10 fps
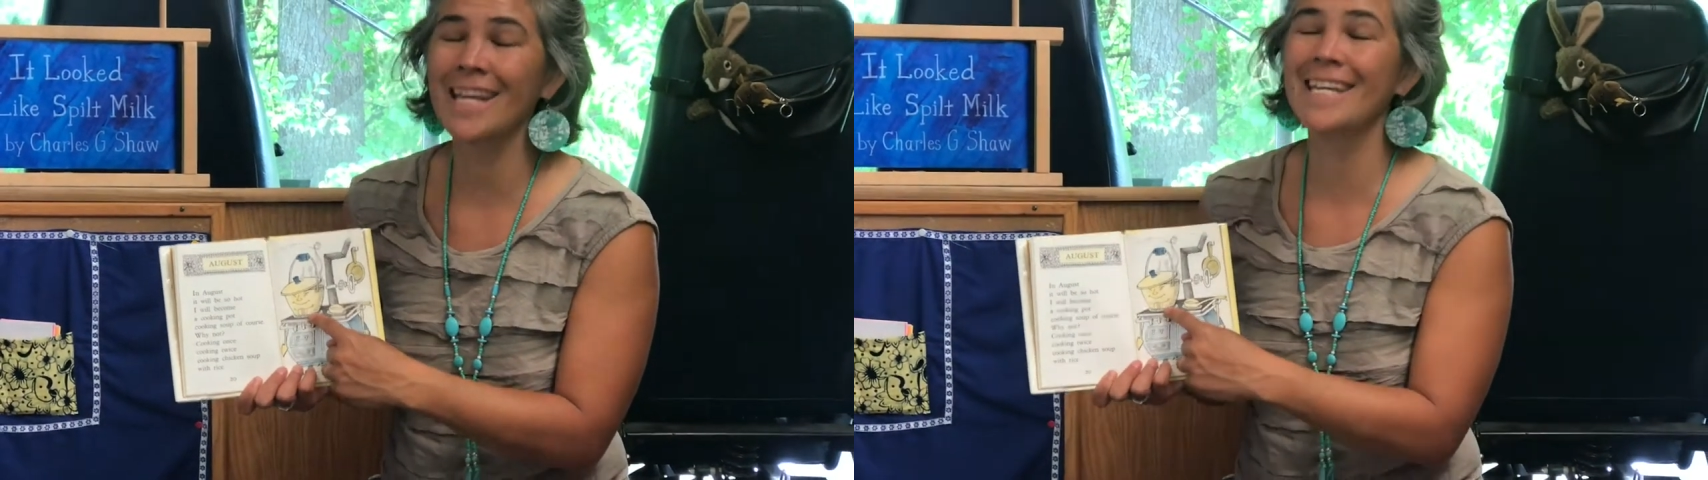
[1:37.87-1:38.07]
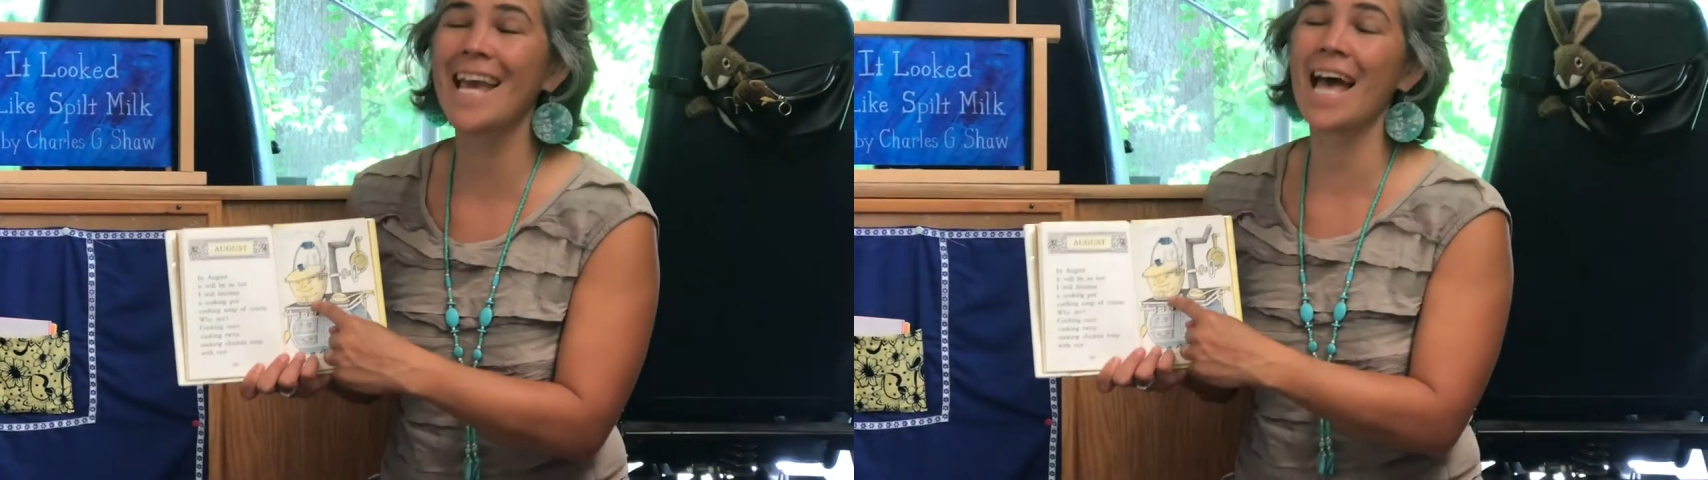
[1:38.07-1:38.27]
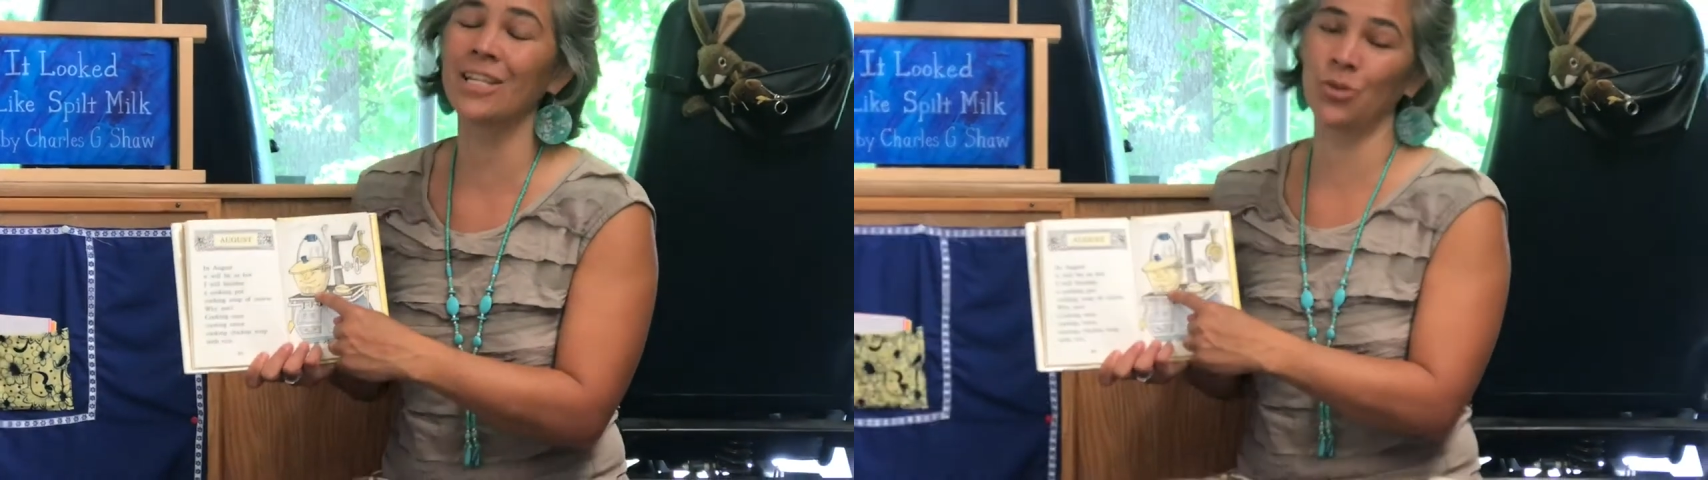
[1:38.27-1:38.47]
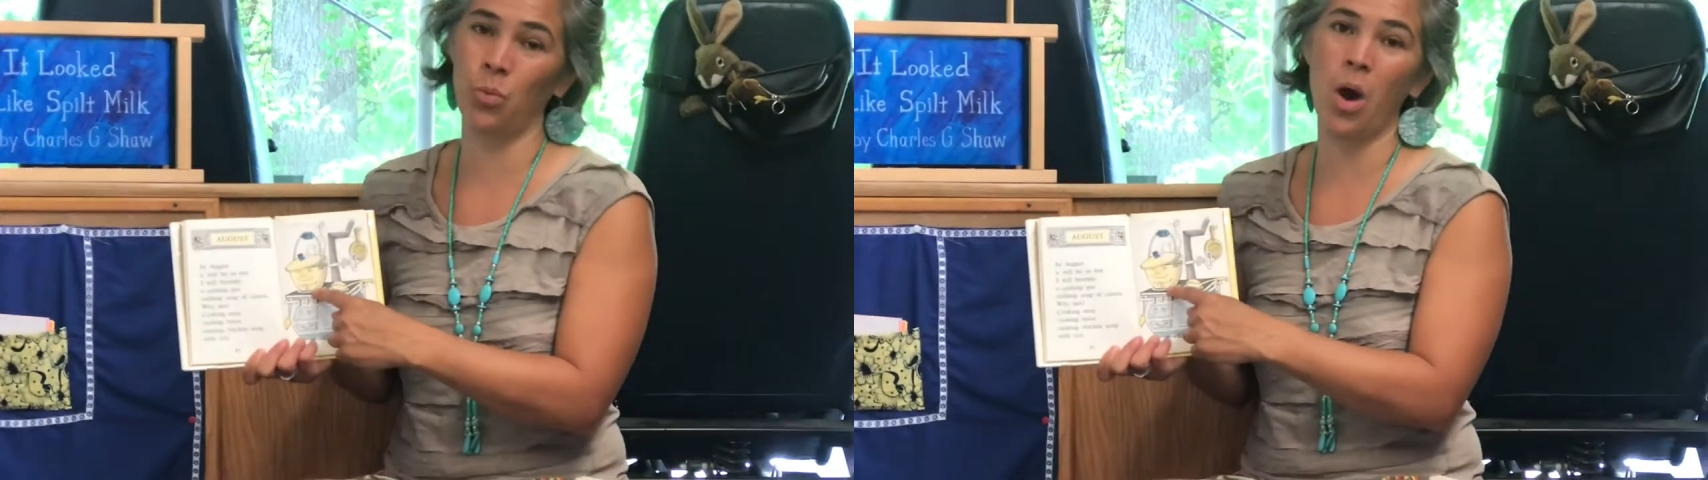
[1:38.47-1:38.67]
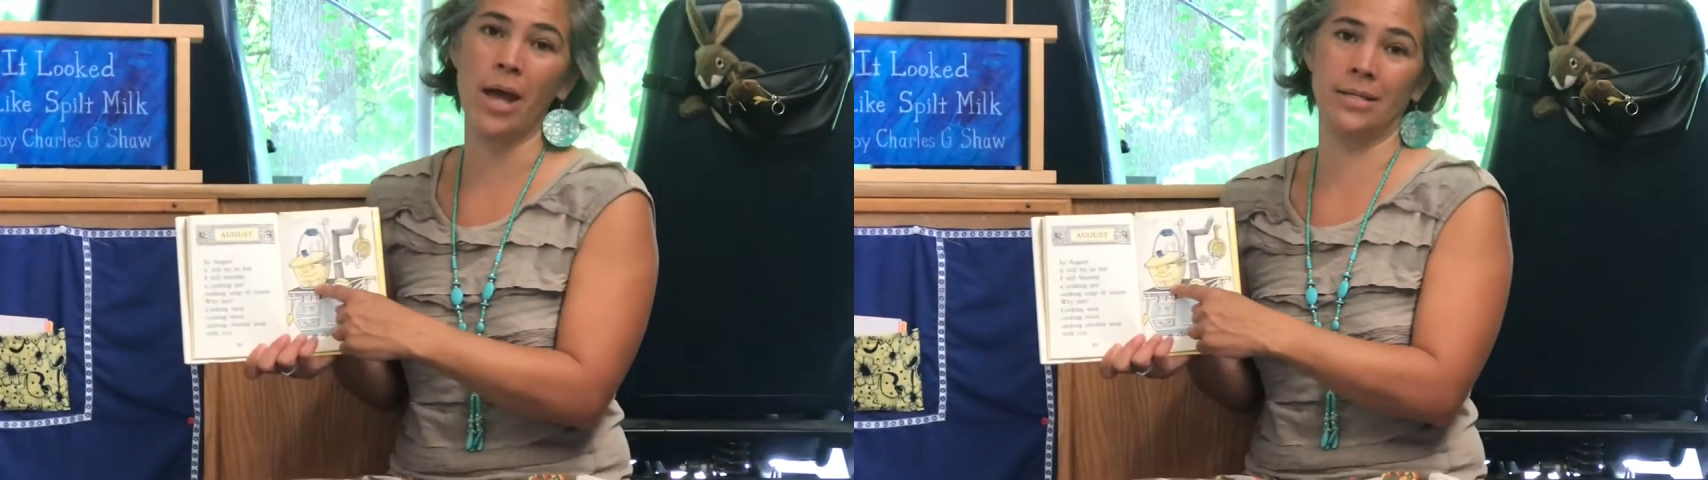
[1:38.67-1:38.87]
Guess
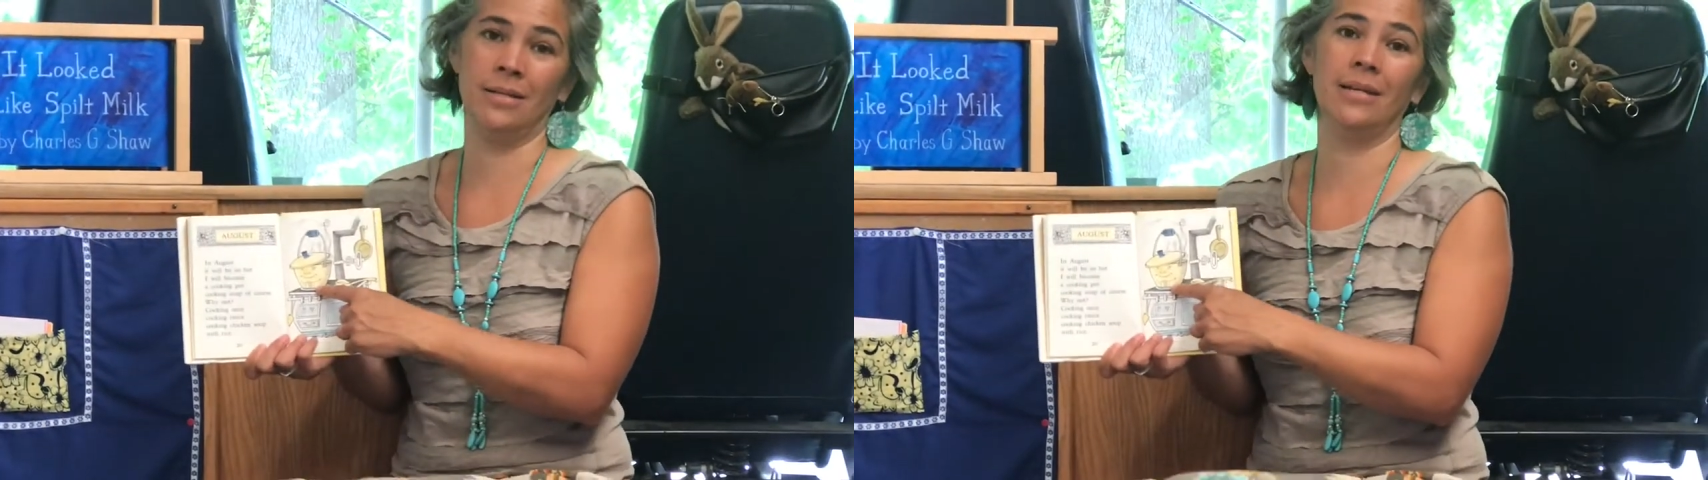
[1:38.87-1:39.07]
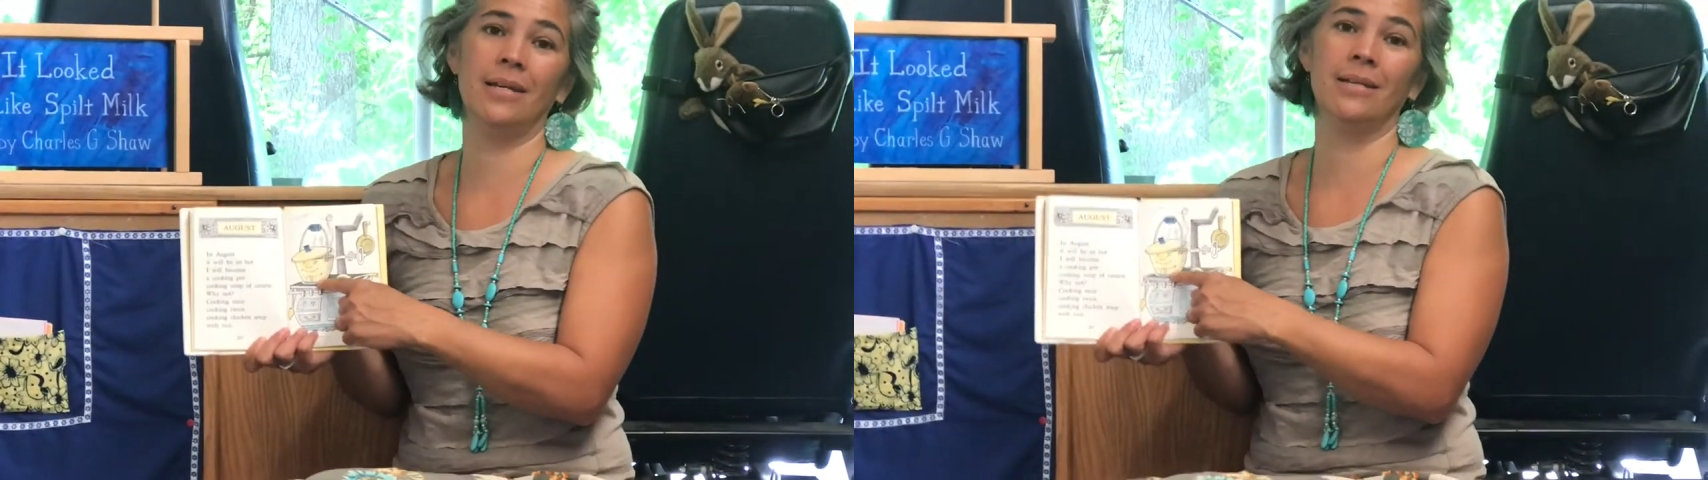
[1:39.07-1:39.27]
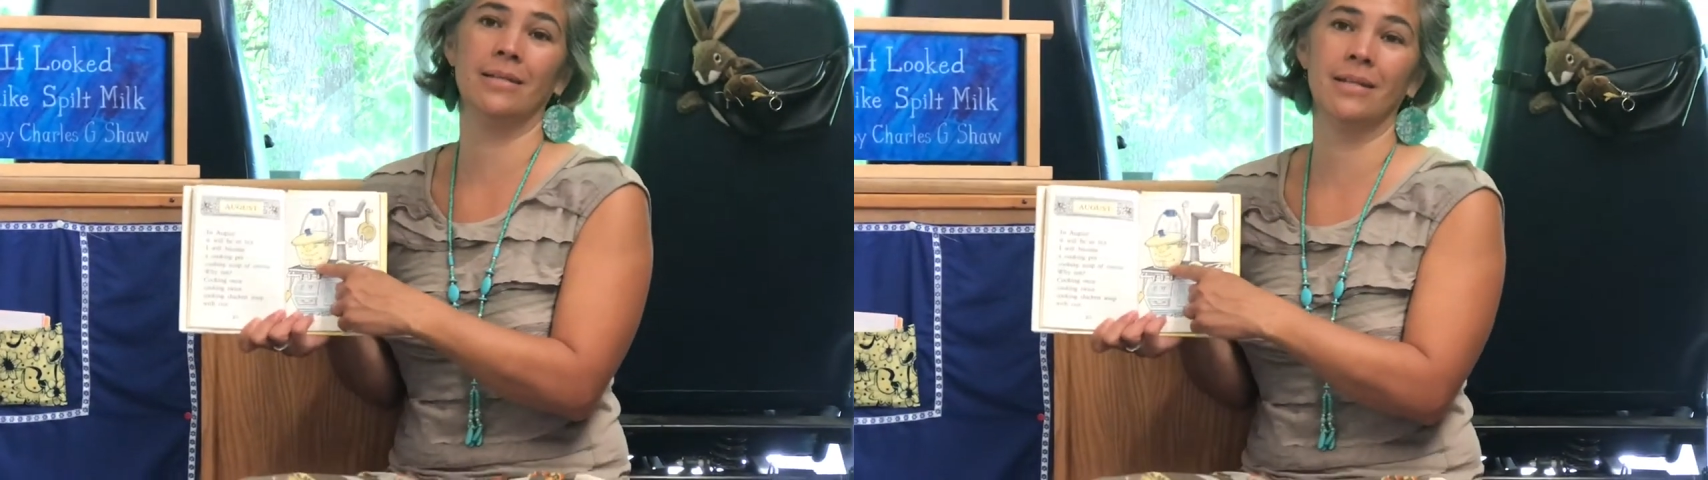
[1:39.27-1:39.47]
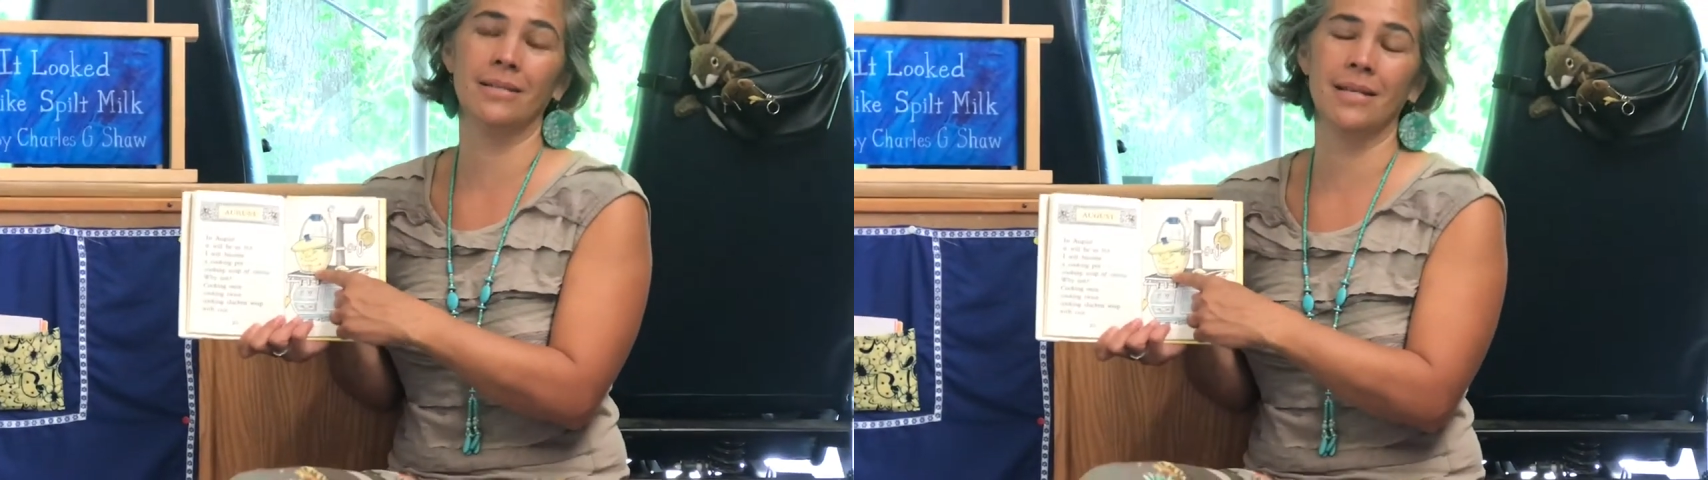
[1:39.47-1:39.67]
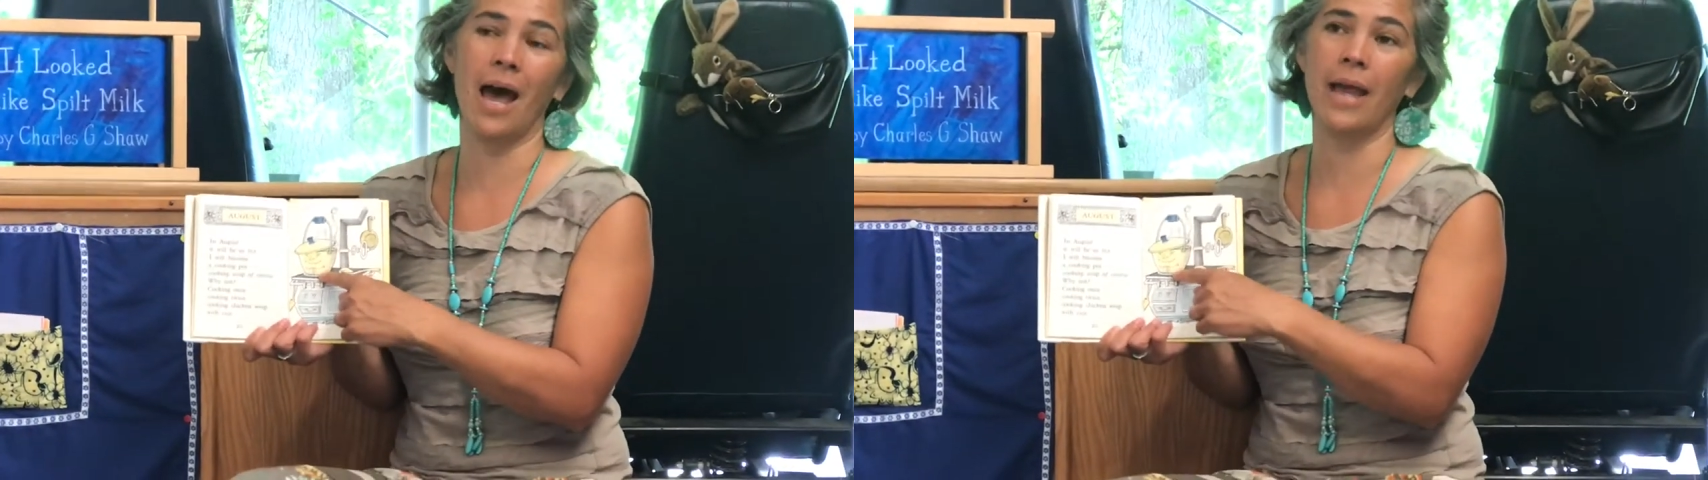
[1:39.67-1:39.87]
what is
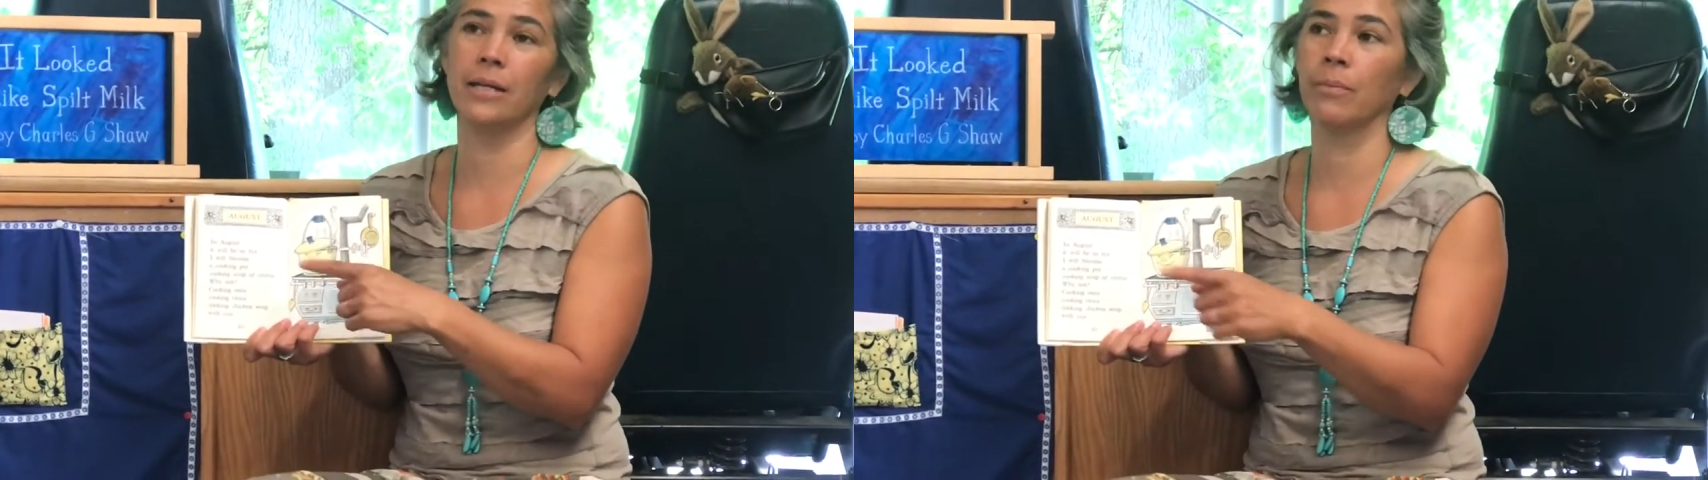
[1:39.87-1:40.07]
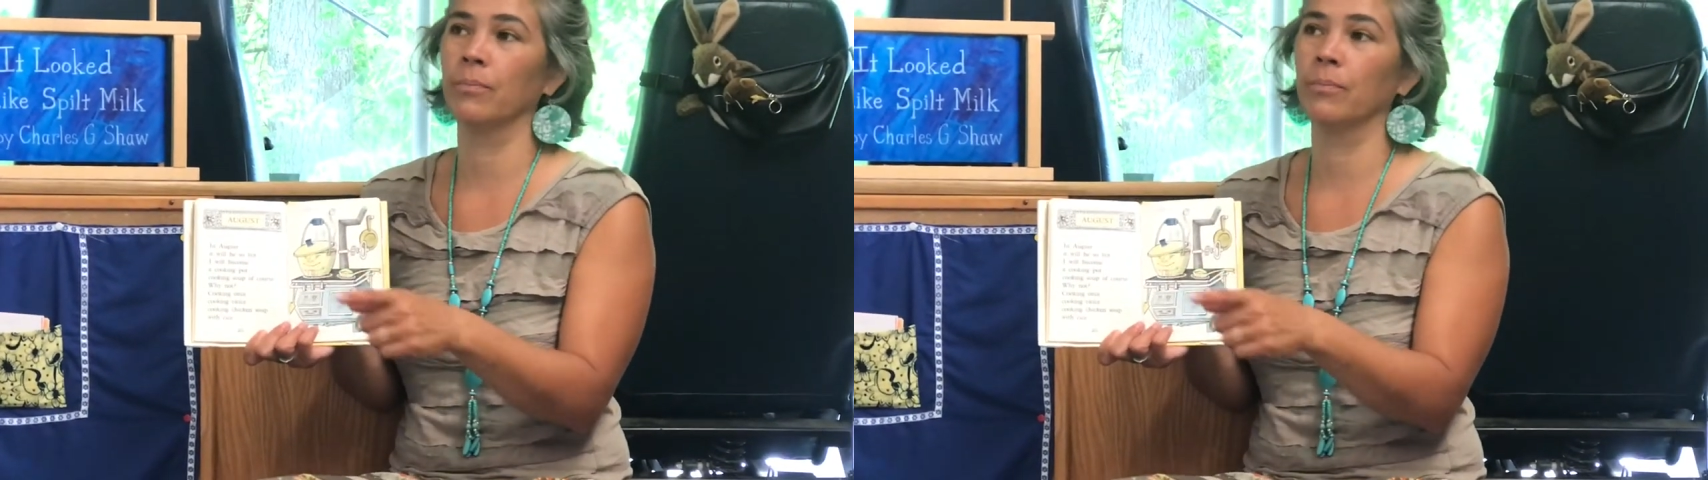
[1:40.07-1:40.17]
inside?